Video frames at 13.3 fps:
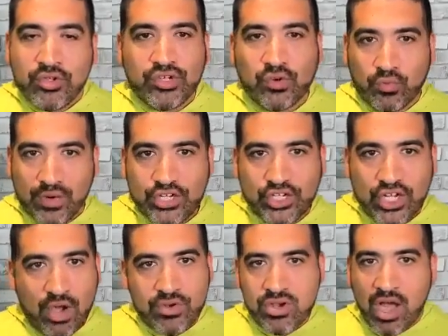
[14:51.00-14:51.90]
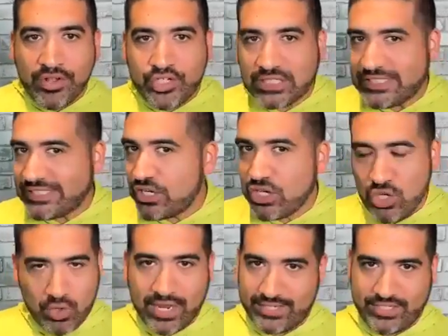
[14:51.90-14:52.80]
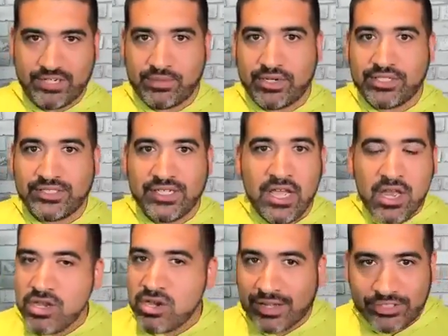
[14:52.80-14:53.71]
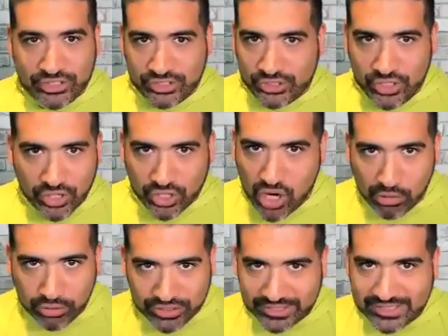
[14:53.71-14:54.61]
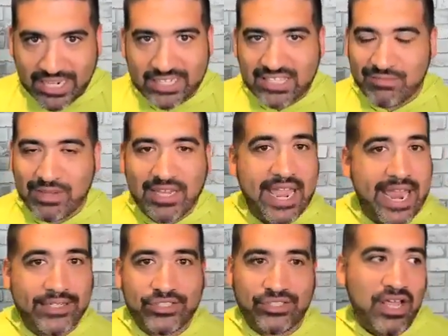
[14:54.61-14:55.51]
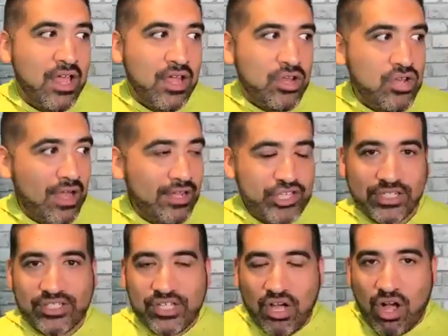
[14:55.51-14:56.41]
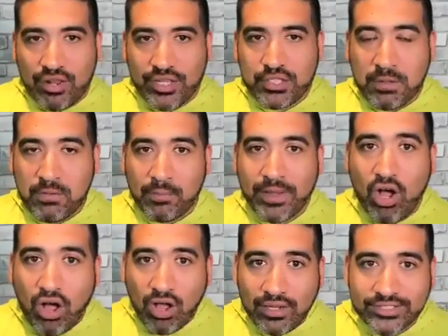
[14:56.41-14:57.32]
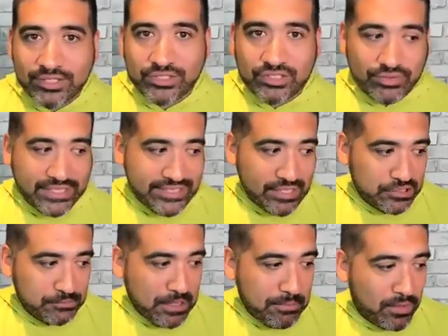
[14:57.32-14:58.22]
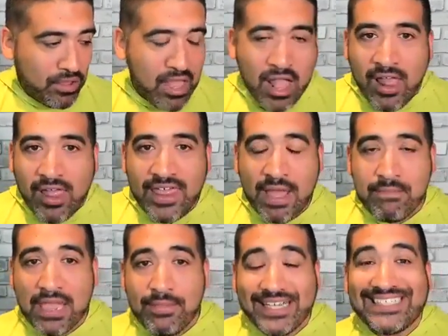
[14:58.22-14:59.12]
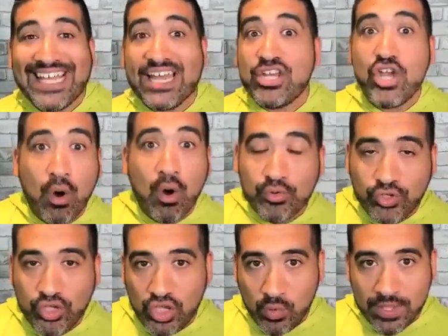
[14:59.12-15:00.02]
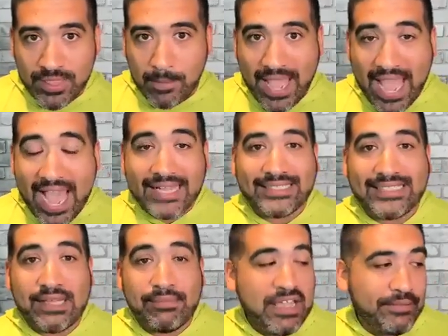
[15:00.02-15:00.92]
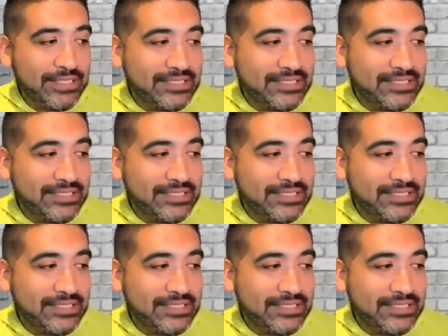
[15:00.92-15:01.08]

to reach out, not just to new customers, not just to your coaches to get them engaged, not just to all these people, but also to reach out to people that maybe said no to you in the past, that maybe